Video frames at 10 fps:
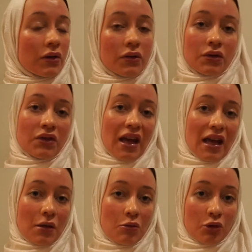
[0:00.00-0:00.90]
to
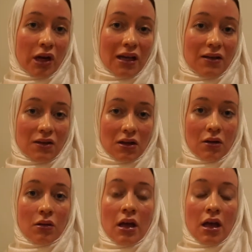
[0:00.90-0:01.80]
take breaks, you know.